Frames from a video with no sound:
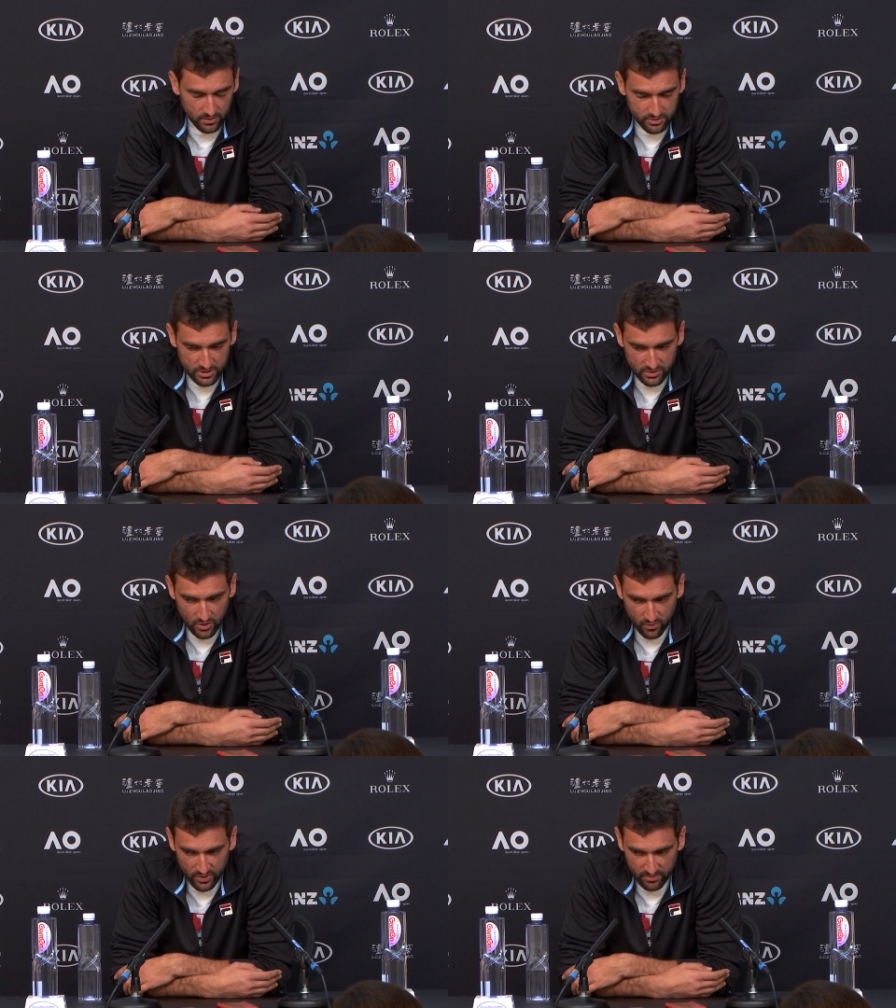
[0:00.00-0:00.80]
just go
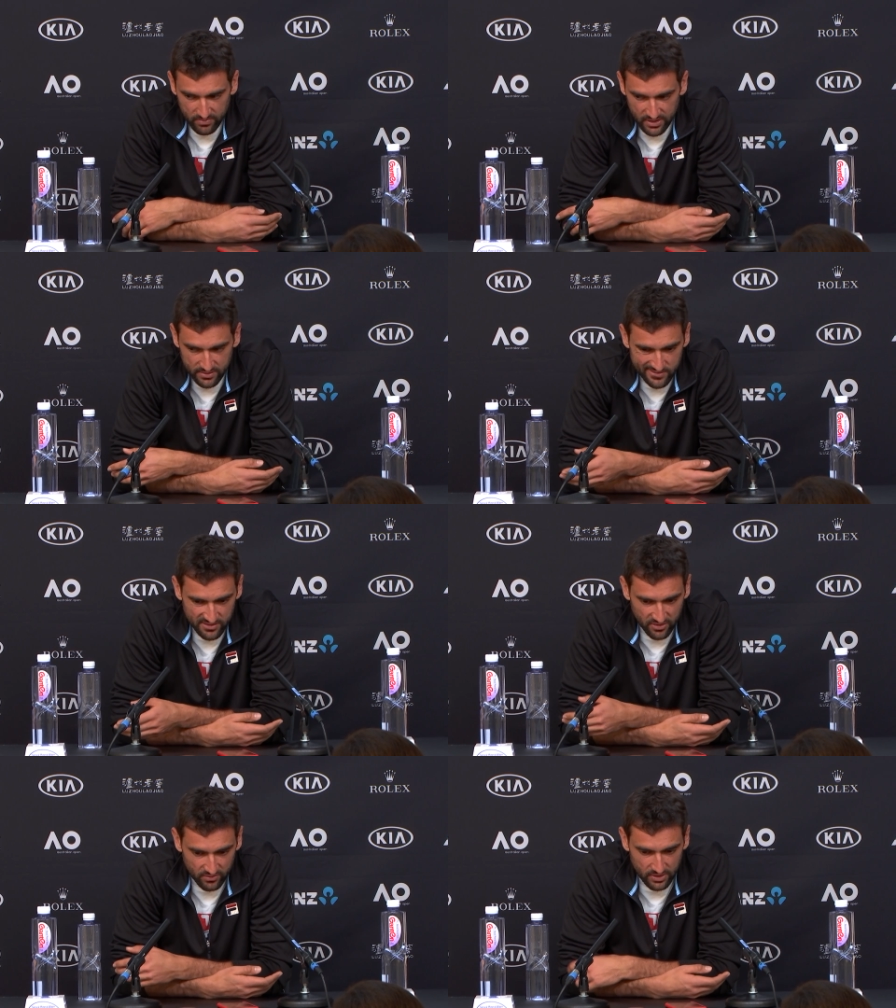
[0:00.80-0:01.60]
away, but it's,
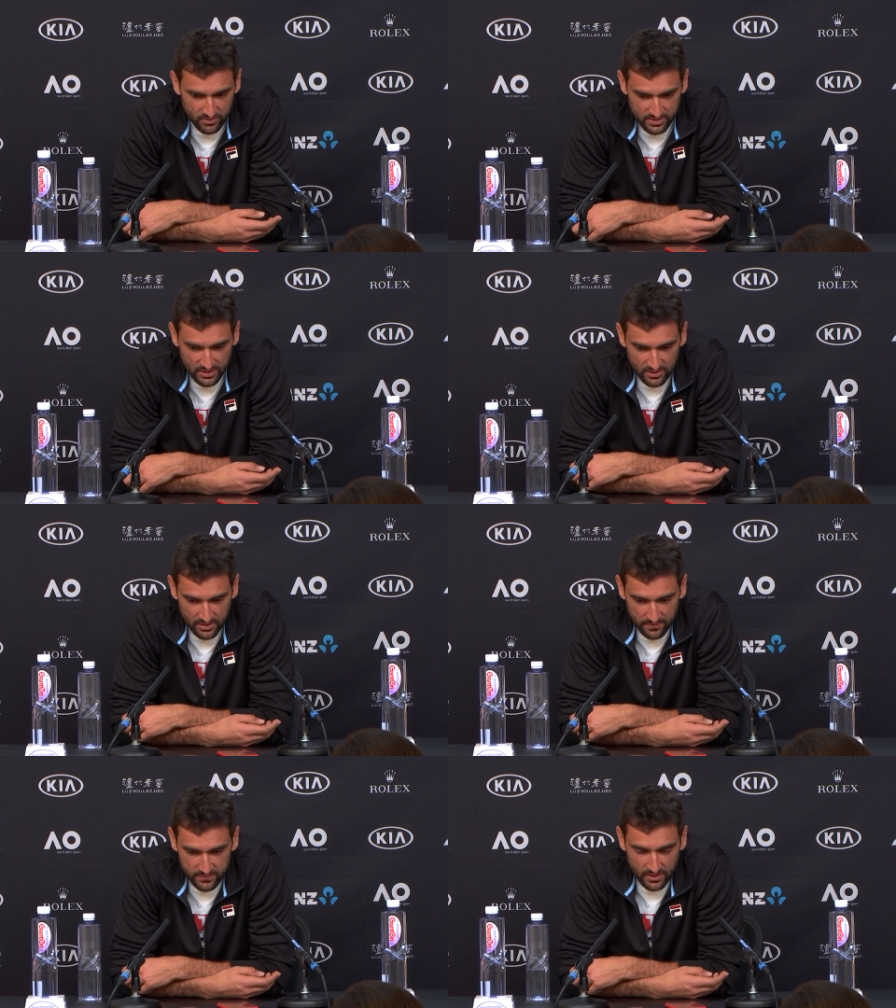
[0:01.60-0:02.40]
you know, there is not
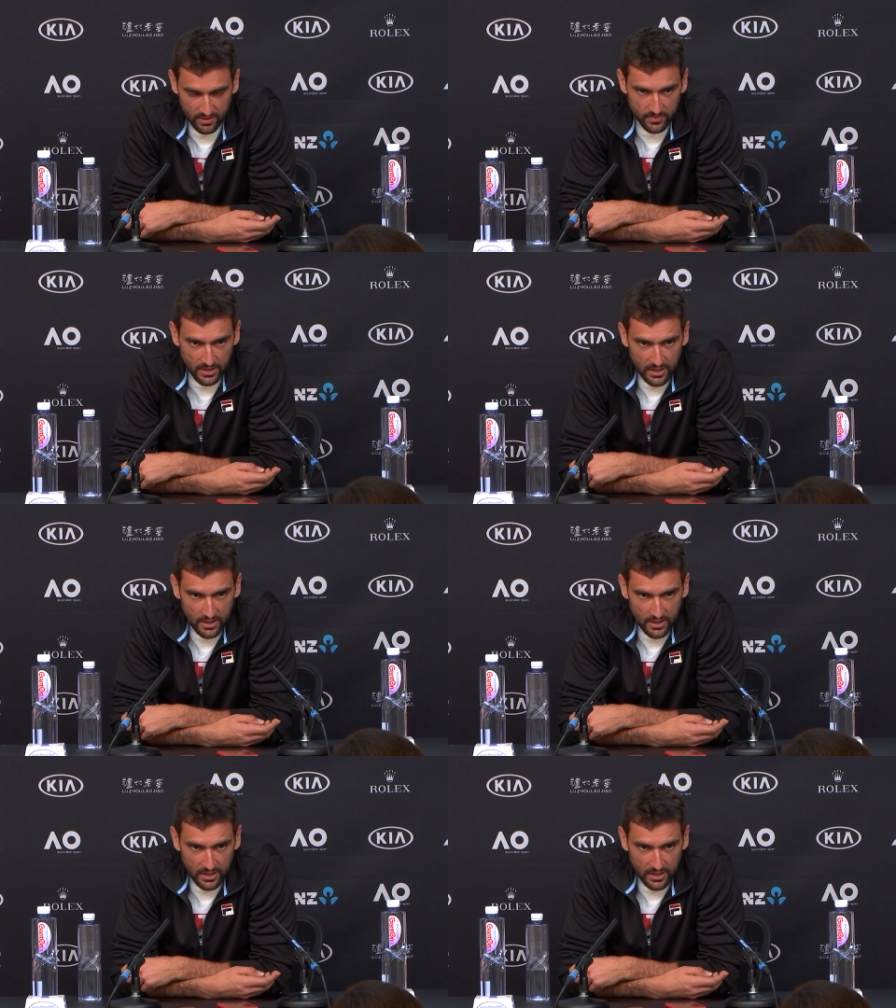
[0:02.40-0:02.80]
enough time